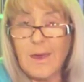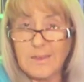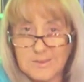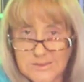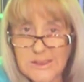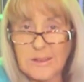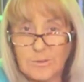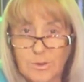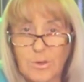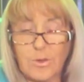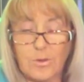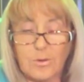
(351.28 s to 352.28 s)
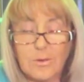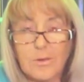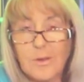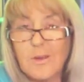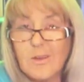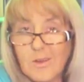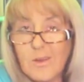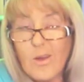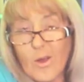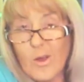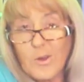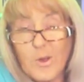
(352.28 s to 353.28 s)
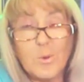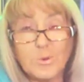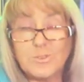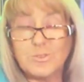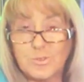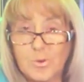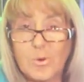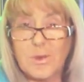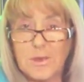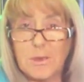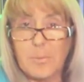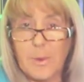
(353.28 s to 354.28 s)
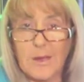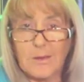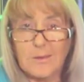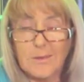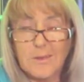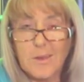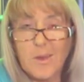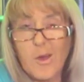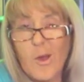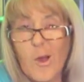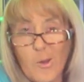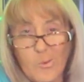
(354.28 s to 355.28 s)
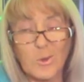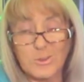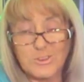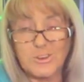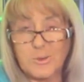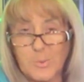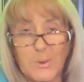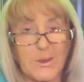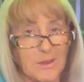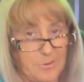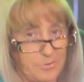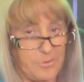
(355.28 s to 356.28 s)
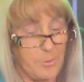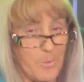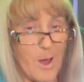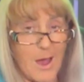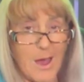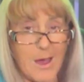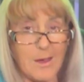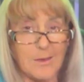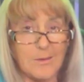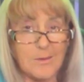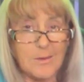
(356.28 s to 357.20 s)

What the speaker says: and tell you, I know what you're talking about, I want you to believe from my heart,